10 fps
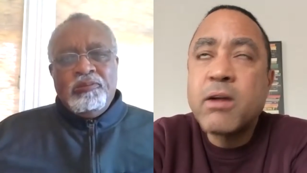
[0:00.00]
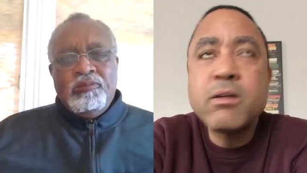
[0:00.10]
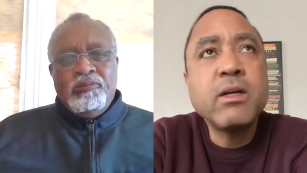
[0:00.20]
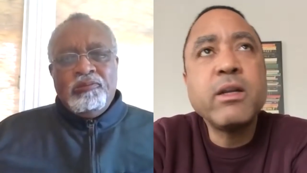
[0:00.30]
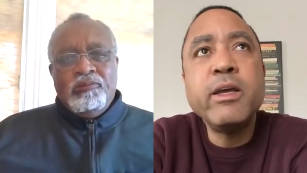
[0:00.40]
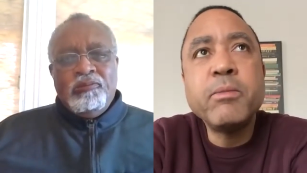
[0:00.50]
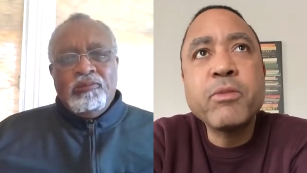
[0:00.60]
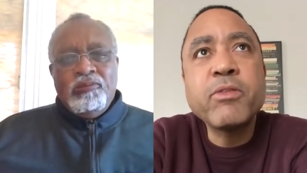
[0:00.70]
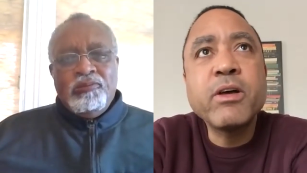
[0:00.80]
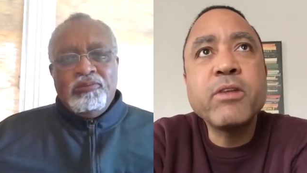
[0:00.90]
Speaker 1: I'm going to
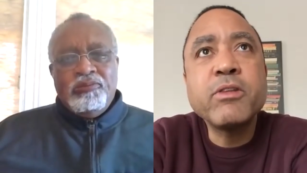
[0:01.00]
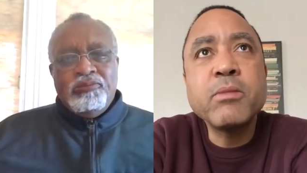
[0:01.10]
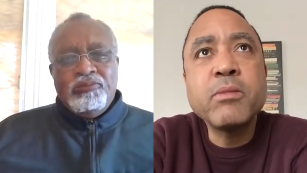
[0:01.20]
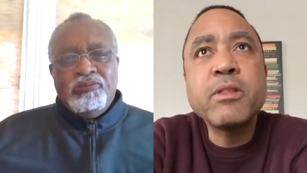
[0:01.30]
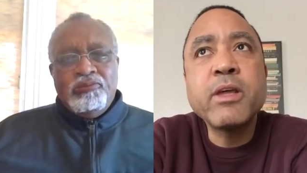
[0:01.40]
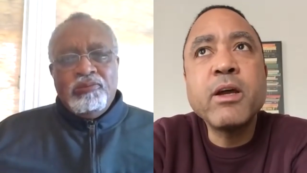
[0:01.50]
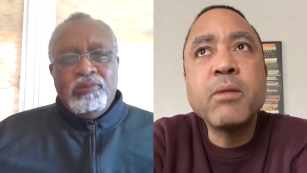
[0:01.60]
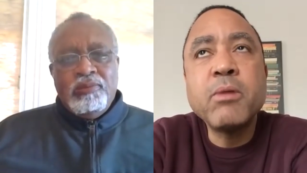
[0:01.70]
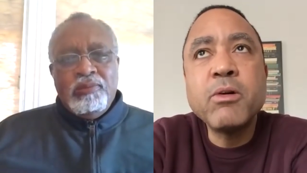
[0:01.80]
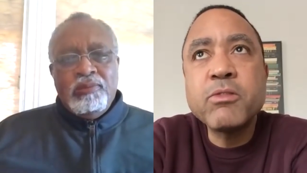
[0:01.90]
improvise here, but they are
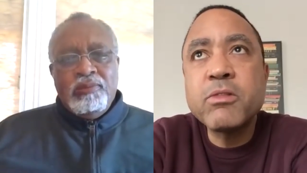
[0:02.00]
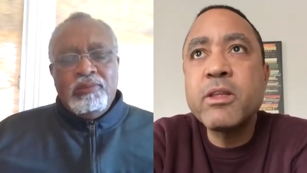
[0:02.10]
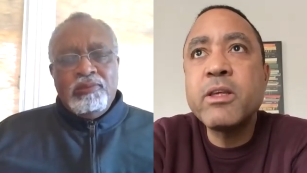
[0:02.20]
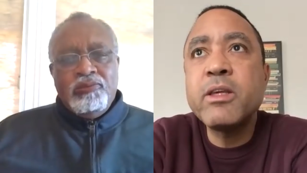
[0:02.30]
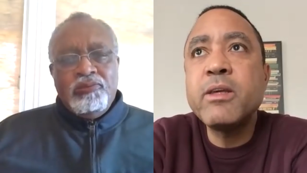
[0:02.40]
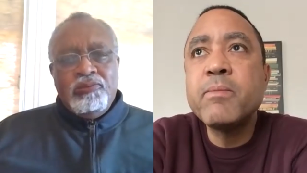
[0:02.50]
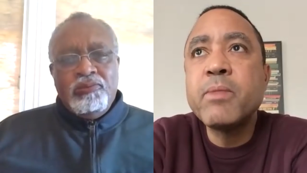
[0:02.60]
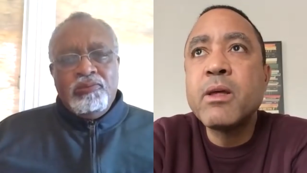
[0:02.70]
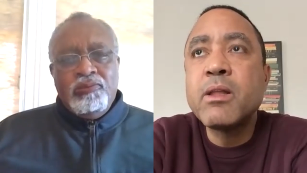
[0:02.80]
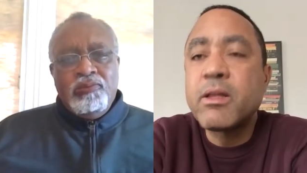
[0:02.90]
mostly
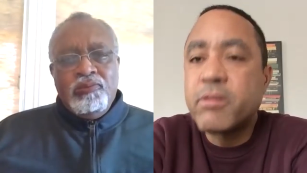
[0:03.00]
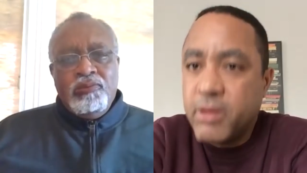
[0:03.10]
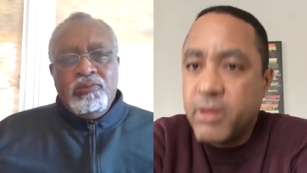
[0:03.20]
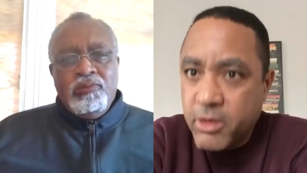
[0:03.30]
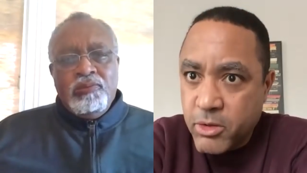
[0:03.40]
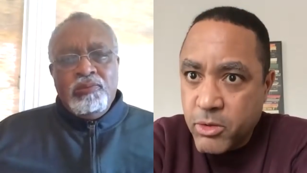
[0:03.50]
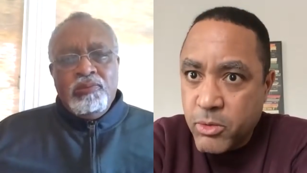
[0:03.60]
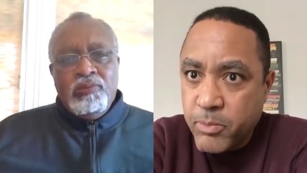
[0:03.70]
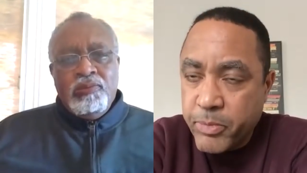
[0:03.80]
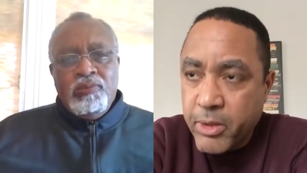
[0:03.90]
Latino,
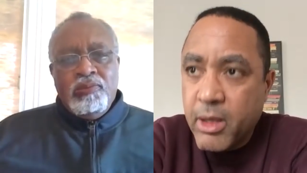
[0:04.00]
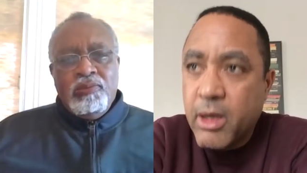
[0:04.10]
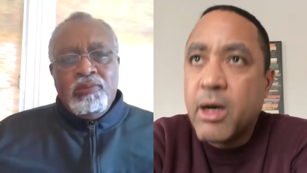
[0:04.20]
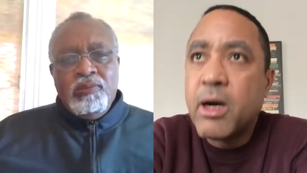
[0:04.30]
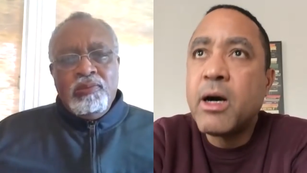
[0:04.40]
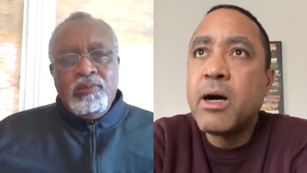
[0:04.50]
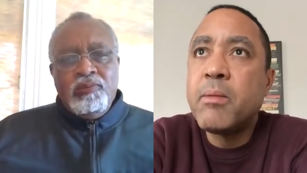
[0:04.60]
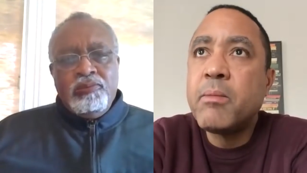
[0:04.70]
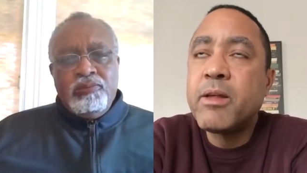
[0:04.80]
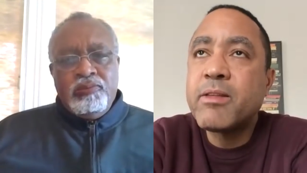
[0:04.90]
um,
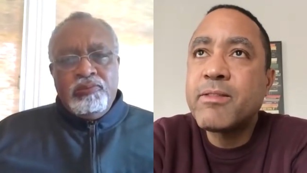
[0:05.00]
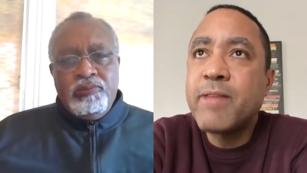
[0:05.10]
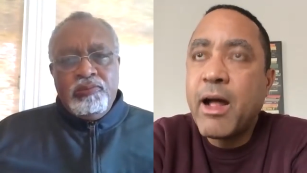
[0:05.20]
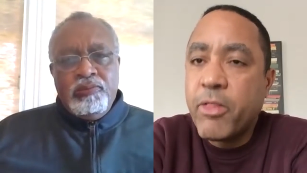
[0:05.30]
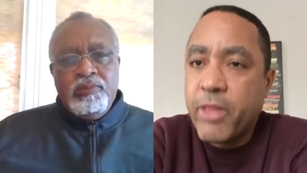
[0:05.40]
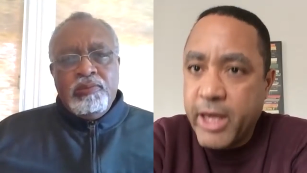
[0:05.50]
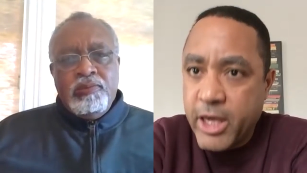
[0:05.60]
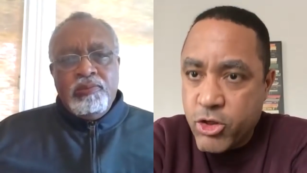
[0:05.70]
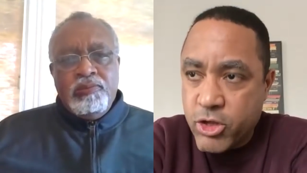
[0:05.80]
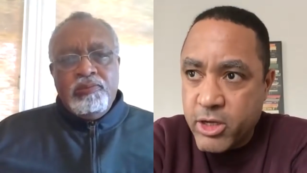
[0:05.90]
South
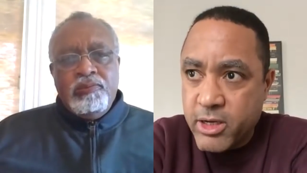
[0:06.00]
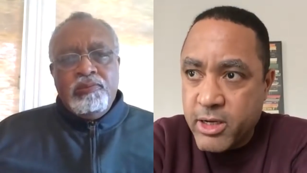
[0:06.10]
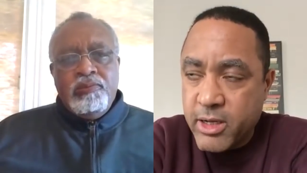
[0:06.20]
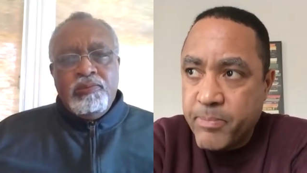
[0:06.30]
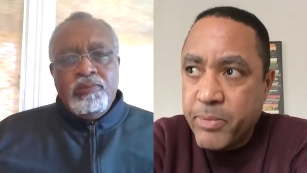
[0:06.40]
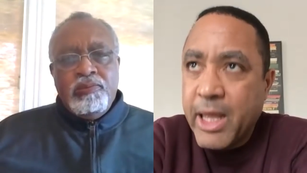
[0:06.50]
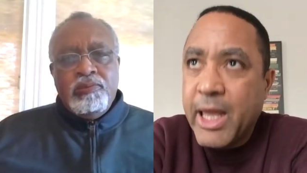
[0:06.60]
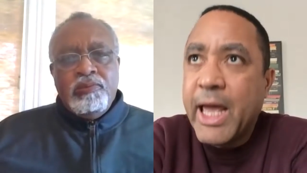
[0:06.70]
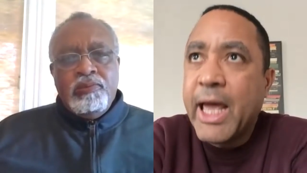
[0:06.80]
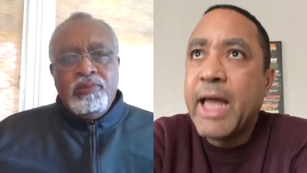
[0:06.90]
Asian,
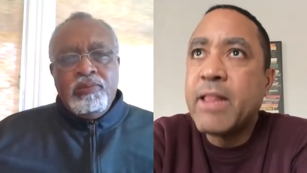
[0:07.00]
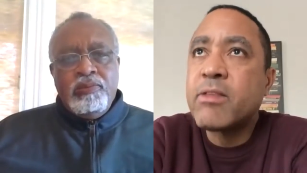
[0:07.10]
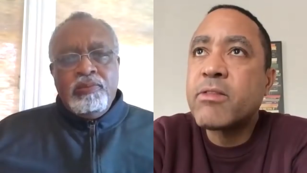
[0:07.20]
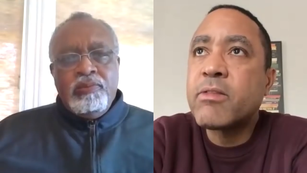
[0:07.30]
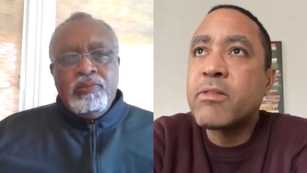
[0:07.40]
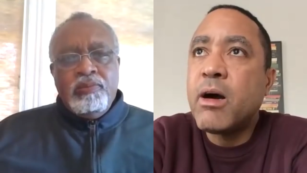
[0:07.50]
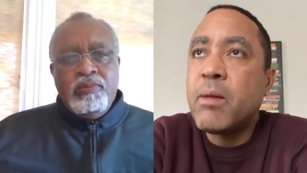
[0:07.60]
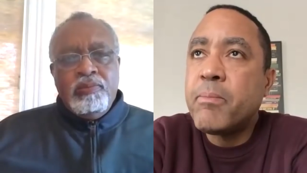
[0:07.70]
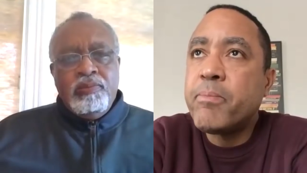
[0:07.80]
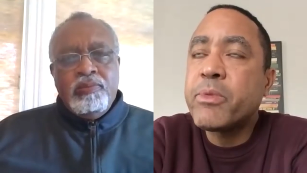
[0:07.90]
and
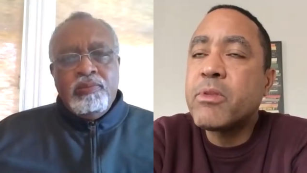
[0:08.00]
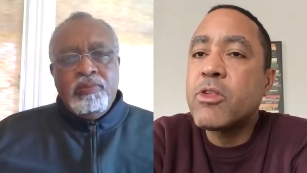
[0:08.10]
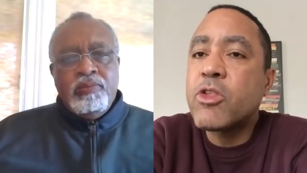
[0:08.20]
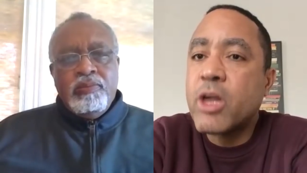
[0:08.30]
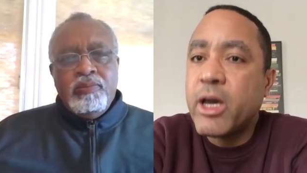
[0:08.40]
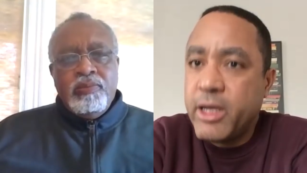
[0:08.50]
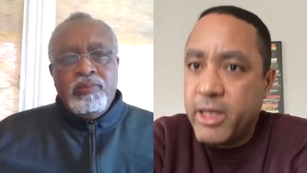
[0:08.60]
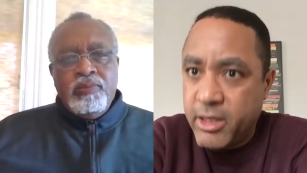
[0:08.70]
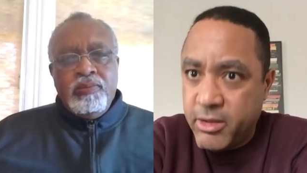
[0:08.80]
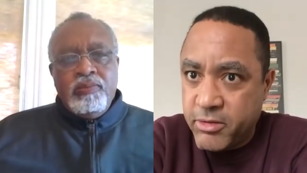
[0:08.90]
some
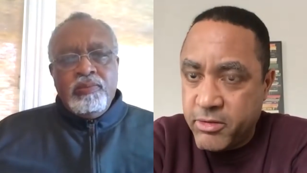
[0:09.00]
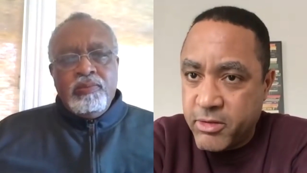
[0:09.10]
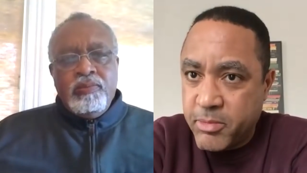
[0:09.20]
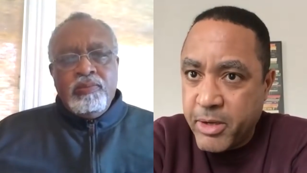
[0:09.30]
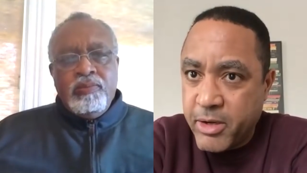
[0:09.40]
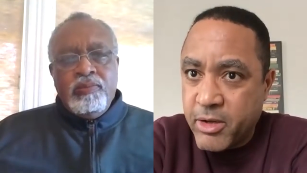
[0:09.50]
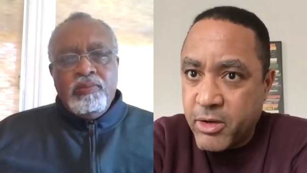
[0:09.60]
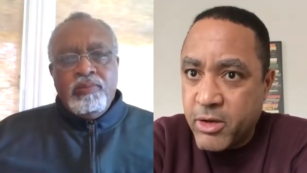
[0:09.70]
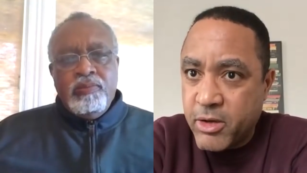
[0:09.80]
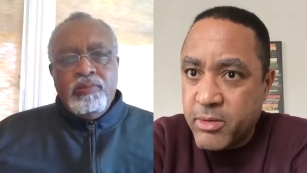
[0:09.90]
Chinese, depending
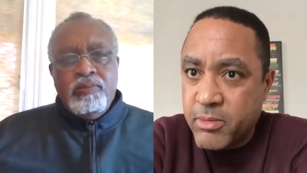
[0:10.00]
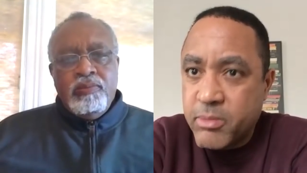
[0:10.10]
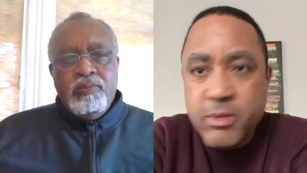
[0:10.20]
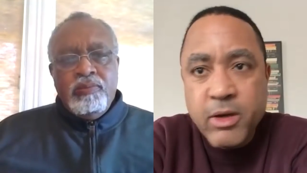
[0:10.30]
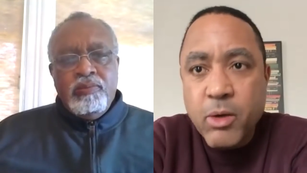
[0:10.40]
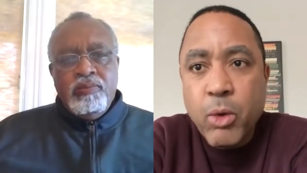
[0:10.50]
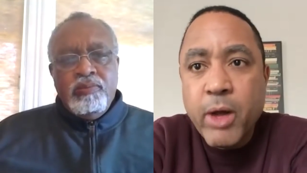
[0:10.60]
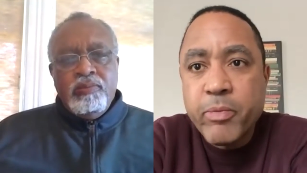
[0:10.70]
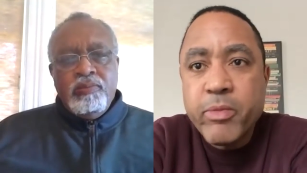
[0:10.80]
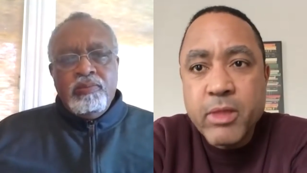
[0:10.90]
on, you know, what
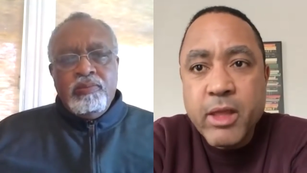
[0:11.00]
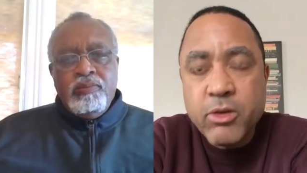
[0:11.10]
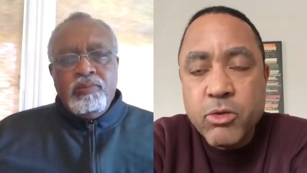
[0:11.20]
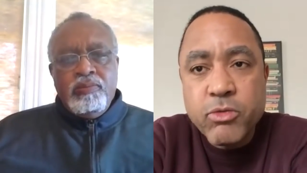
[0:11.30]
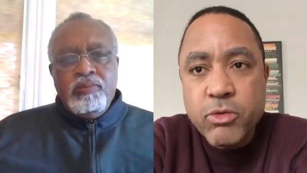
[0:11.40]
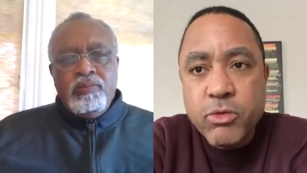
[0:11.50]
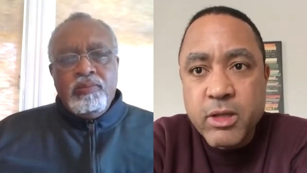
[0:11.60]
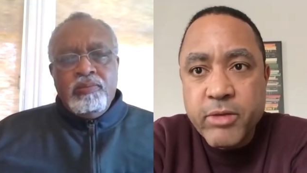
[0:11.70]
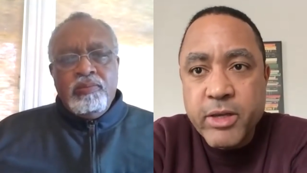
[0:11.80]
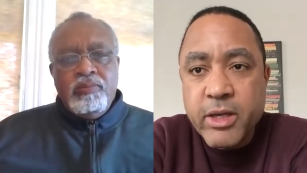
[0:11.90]
they do for a living.
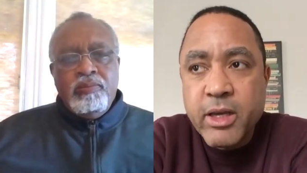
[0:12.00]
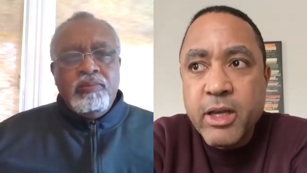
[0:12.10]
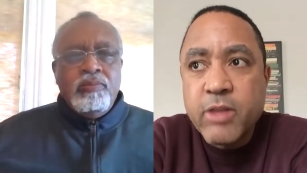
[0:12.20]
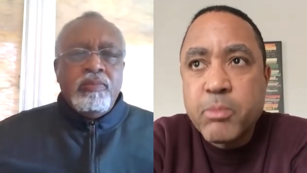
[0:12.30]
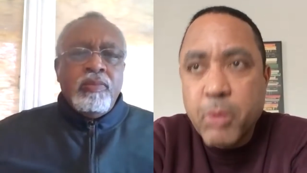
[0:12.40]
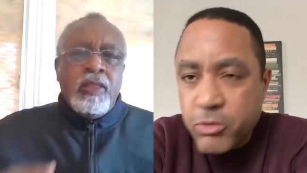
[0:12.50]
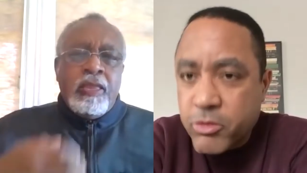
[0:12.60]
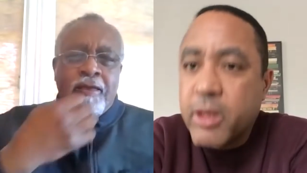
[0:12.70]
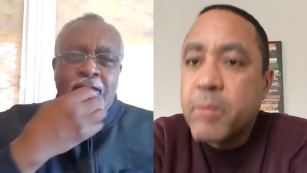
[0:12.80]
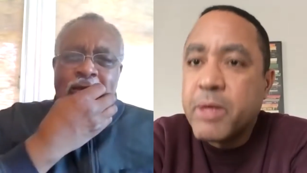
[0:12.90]
It's mostly
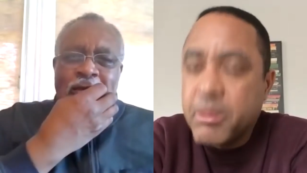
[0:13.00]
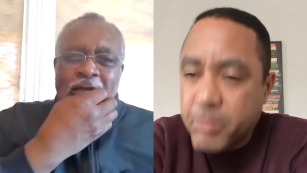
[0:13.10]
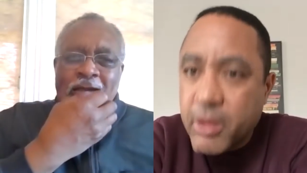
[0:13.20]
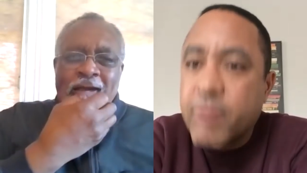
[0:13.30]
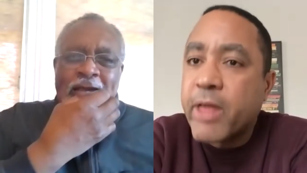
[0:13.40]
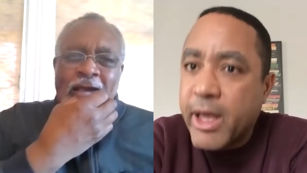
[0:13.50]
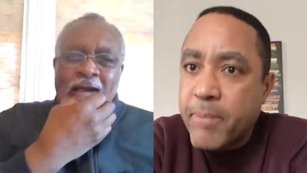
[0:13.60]
people of that